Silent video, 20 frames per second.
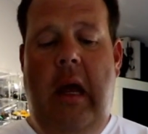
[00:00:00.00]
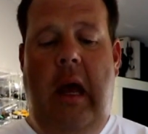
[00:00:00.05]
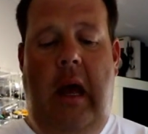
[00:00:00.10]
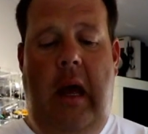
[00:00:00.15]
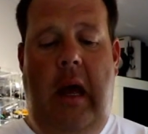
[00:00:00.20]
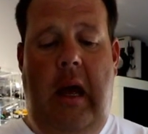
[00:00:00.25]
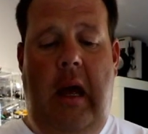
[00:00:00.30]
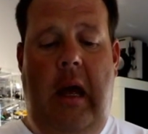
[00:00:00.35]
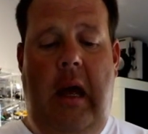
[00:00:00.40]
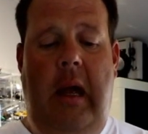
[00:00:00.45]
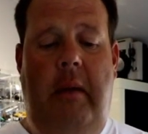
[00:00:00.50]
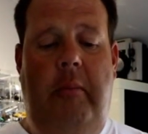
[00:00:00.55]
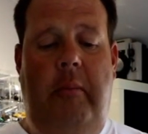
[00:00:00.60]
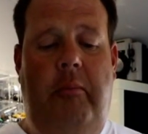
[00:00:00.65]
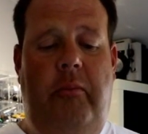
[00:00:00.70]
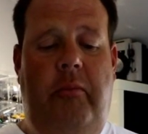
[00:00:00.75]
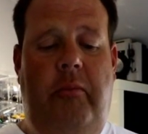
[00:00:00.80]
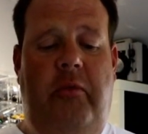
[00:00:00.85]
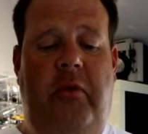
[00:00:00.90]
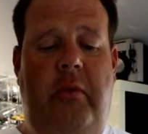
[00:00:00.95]
so
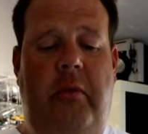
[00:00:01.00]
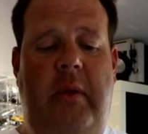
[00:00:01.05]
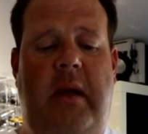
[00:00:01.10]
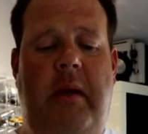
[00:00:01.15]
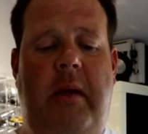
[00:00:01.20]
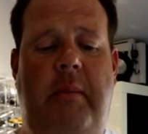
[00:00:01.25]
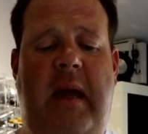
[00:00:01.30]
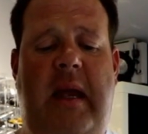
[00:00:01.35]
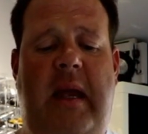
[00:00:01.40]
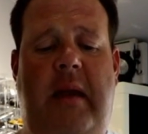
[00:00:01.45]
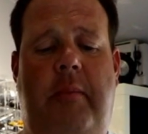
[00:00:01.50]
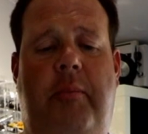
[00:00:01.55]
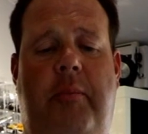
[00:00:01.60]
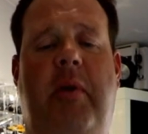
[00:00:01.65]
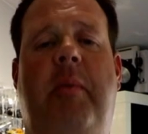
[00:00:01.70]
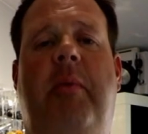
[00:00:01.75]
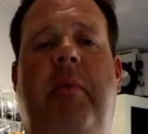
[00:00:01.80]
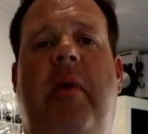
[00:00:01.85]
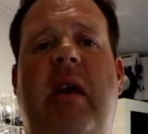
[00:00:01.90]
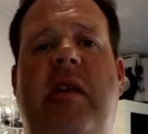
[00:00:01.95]
that we can make
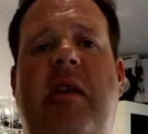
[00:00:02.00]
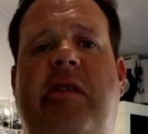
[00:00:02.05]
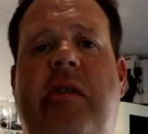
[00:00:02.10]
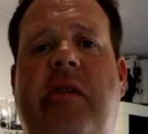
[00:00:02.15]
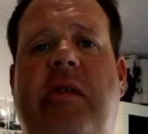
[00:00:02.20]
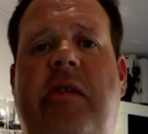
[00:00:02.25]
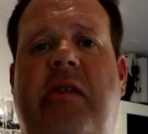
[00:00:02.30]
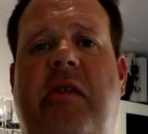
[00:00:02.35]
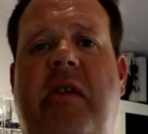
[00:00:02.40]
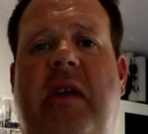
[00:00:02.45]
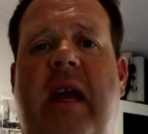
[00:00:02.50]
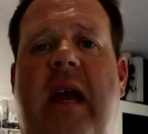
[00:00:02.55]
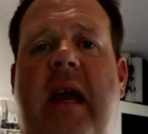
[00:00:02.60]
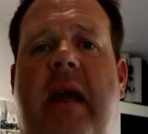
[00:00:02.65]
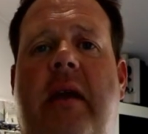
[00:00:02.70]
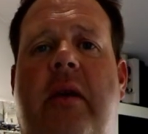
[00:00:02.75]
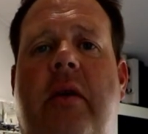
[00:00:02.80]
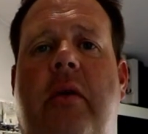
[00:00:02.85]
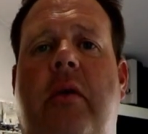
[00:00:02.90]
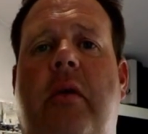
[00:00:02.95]
preparations to
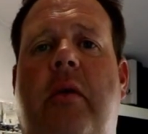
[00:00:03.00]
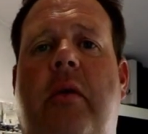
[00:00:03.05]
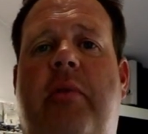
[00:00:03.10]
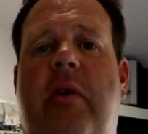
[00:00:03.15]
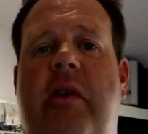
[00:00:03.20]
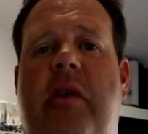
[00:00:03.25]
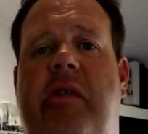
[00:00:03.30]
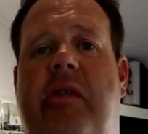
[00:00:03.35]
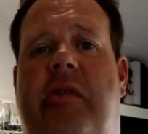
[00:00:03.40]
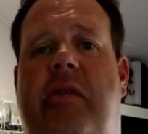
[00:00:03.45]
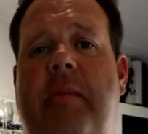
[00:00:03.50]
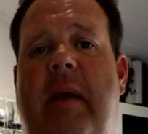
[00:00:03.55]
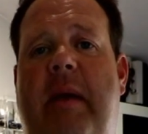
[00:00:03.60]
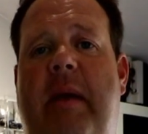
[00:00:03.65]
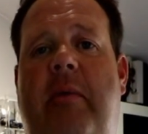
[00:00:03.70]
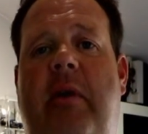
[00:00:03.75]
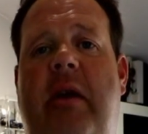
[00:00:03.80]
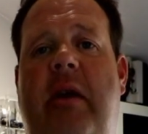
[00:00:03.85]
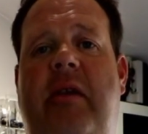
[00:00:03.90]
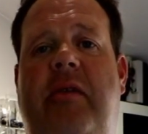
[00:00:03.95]
get your precious
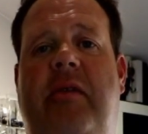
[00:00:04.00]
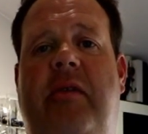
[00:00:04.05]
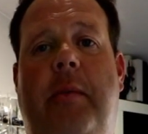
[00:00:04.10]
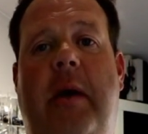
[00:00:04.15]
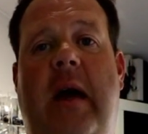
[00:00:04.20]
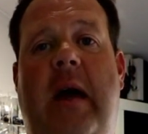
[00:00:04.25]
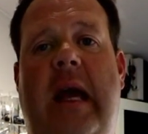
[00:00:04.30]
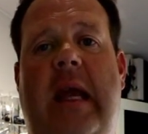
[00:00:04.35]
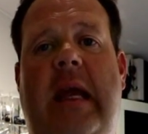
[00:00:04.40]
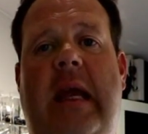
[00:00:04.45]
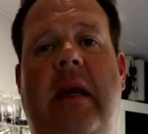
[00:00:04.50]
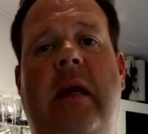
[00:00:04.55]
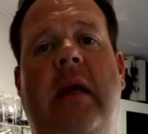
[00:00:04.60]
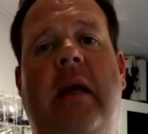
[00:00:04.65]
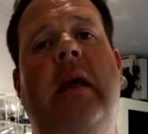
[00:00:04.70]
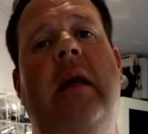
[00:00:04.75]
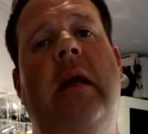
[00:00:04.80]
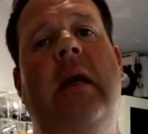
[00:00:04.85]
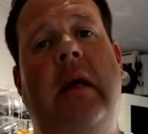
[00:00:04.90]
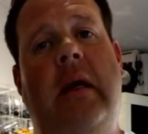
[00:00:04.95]
memories away
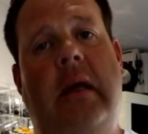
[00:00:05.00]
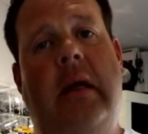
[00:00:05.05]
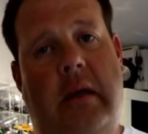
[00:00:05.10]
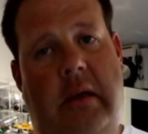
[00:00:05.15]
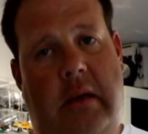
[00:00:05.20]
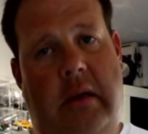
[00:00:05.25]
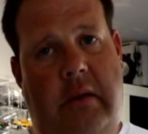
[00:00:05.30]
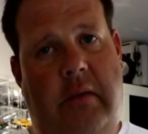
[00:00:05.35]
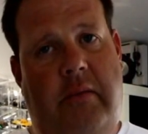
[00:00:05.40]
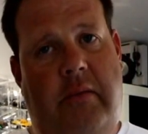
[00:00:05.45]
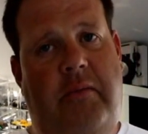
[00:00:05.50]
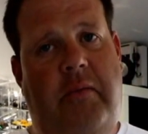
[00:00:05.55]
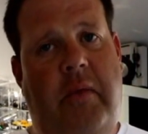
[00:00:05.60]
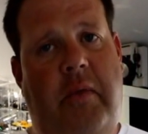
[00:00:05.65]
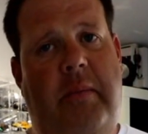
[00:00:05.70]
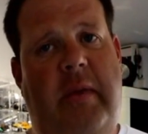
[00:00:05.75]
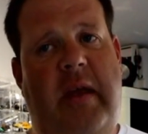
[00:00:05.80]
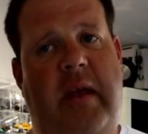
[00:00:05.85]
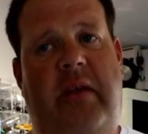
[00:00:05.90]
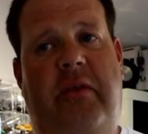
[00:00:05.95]

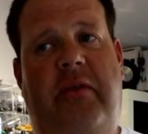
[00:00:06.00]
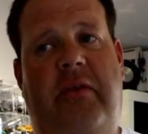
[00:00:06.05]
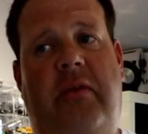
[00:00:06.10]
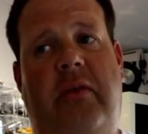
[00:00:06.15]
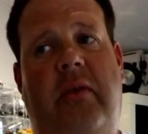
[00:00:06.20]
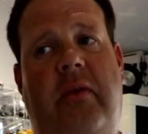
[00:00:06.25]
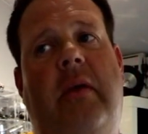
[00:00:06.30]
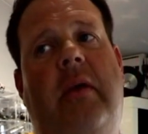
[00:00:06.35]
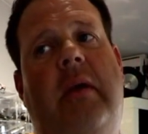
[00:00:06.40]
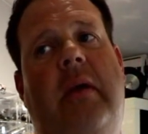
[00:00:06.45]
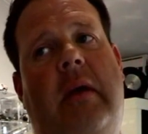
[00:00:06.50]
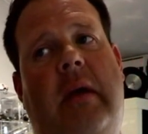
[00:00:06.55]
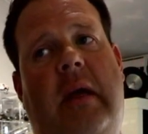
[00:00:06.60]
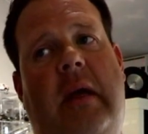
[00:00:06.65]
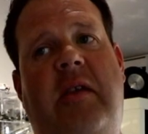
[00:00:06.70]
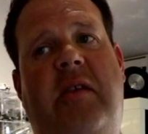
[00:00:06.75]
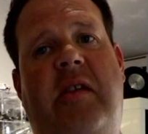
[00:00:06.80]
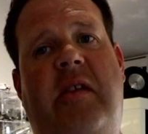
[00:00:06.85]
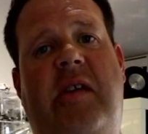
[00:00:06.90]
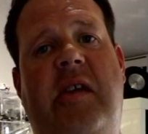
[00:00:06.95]
from this
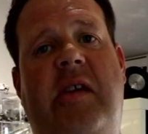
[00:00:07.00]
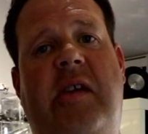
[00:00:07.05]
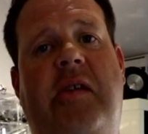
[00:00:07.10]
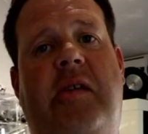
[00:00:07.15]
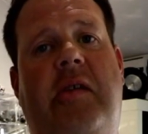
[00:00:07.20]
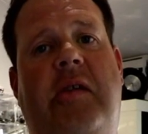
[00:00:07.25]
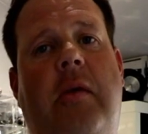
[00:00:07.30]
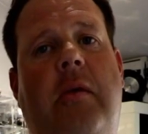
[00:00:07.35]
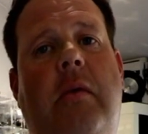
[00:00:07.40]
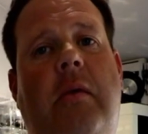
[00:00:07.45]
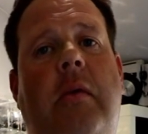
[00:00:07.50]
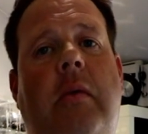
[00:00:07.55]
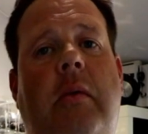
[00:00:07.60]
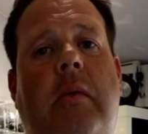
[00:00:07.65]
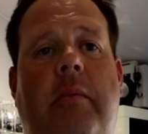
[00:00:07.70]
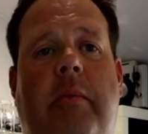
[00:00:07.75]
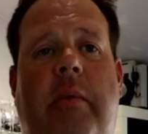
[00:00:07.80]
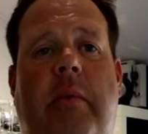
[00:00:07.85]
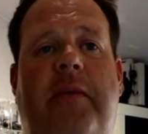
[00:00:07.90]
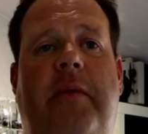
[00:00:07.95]
into digital
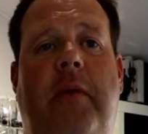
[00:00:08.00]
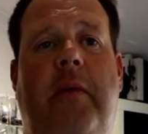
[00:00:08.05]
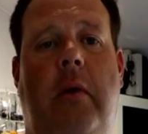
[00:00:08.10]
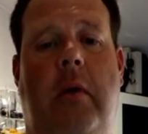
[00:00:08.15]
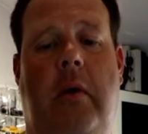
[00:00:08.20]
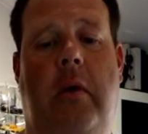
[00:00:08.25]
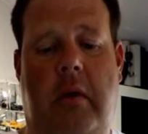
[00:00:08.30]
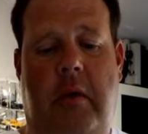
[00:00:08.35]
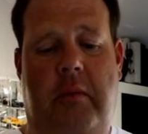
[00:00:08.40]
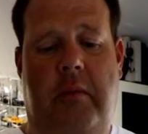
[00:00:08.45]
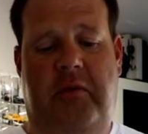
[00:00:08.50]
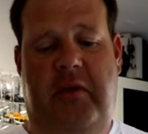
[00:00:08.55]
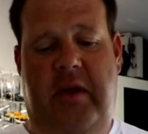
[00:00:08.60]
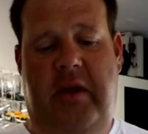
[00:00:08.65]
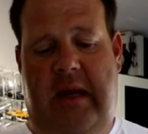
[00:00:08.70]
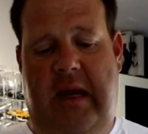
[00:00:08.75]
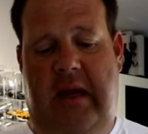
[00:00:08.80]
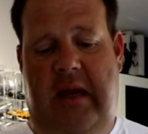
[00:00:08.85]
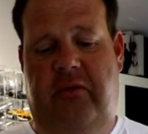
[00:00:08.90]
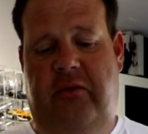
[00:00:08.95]
before obviously
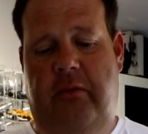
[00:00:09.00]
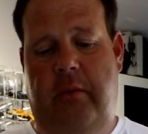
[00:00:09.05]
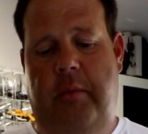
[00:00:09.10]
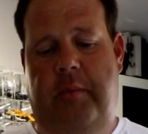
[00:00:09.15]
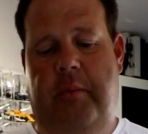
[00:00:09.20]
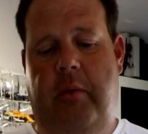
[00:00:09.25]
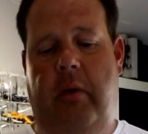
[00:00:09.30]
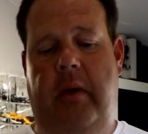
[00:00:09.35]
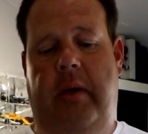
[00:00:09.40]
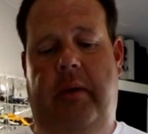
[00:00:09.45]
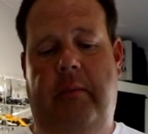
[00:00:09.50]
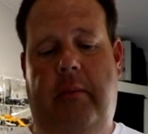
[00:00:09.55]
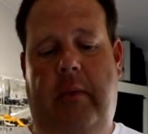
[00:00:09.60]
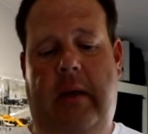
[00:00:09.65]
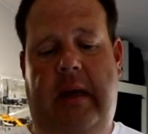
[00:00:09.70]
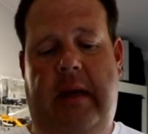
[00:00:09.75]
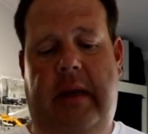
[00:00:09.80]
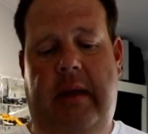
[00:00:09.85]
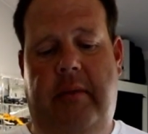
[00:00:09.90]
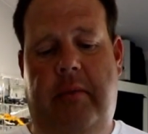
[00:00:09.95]
it gets to a point
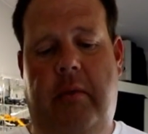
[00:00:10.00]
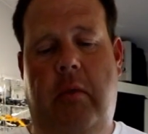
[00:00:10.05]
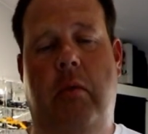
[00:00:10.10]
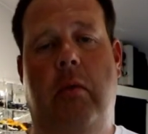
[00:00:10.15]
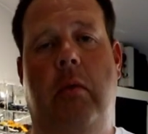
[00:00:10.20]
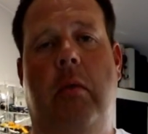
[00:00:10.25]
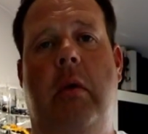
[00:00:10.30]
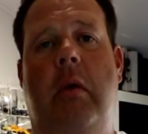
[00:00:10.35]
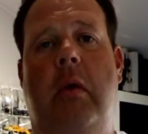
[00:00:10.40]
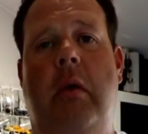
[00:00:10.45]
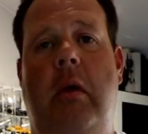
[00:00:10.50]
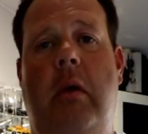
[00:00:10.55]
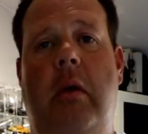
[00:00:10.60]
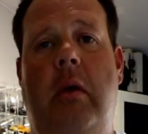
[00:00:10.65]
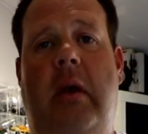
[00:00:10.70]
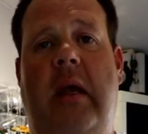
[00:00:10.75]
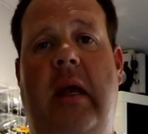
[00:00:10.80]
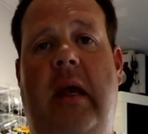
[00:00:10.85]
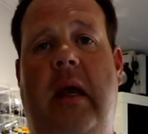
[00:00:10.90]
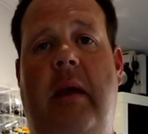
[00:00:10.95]
where they're all
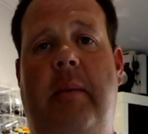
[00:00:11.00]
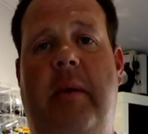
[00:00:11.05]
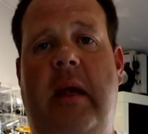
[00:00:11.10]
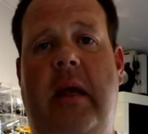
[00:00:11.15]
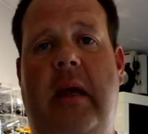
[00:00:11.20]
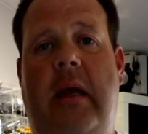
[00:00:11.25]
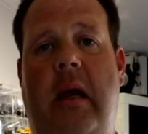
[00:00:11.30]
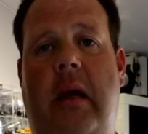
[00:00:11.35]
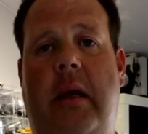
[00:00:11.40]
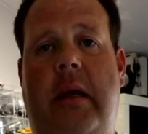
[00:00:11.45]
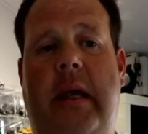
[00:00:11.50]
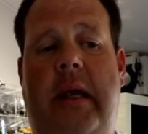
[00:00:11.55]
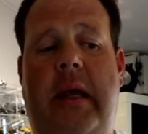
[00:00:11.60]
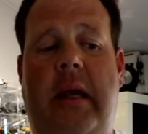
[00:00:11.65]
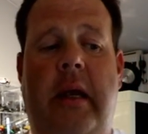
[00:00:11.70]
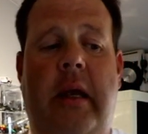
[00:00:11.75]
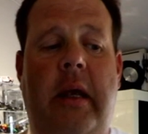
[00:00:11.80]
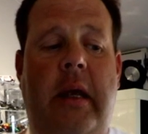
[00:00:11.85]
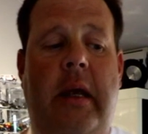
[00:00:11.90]
looking a bit yucky.